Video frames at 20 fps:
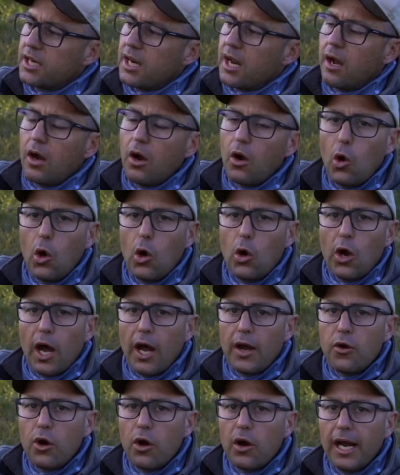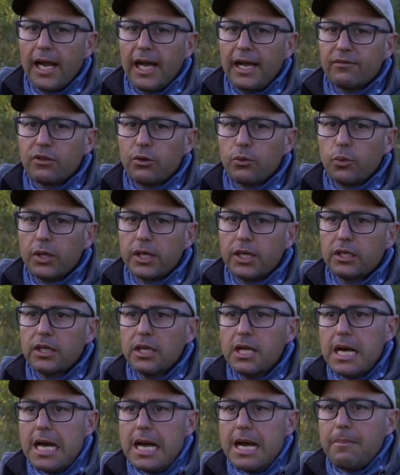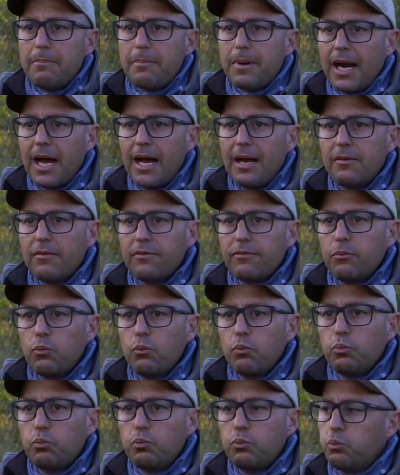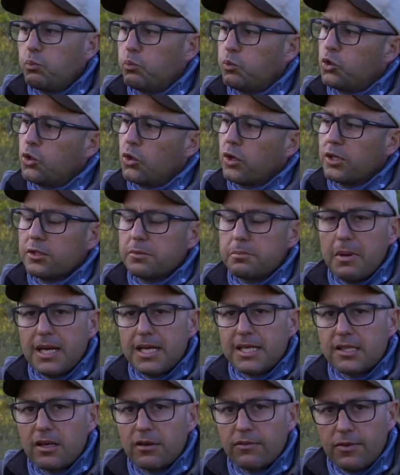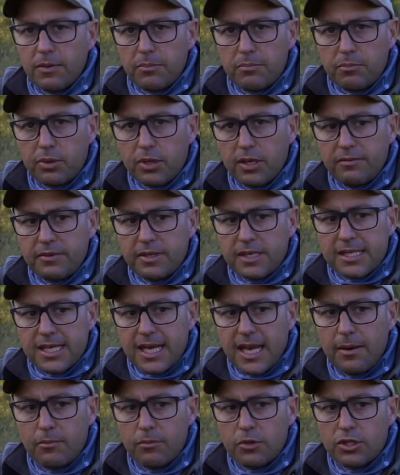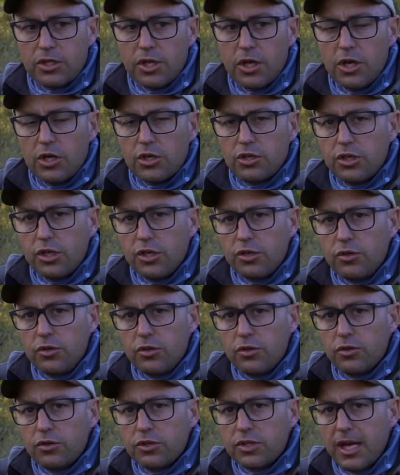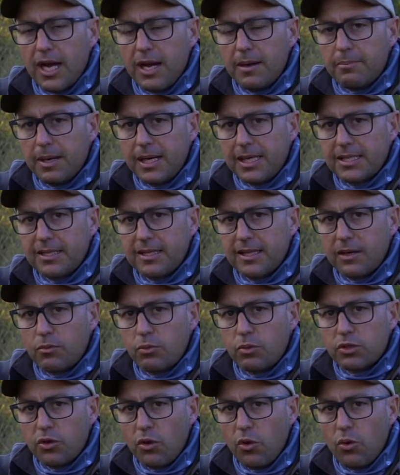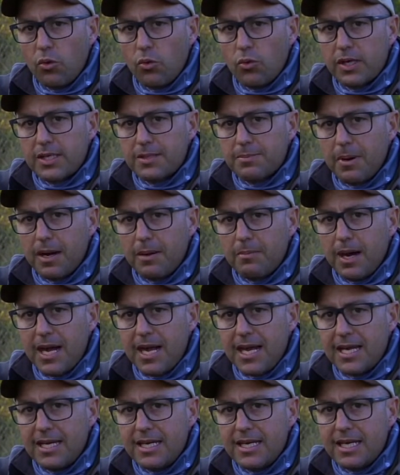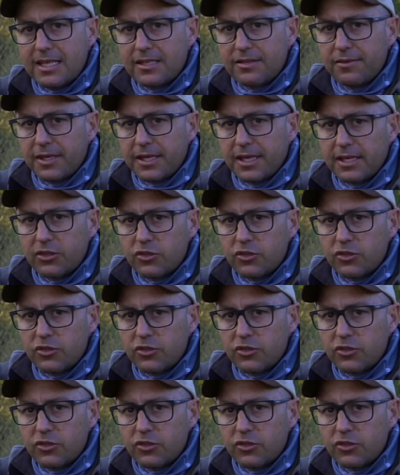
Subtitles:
Now I know I have the wheel, but I've drilled myself on previous cameras to use a button that was always by my index finger.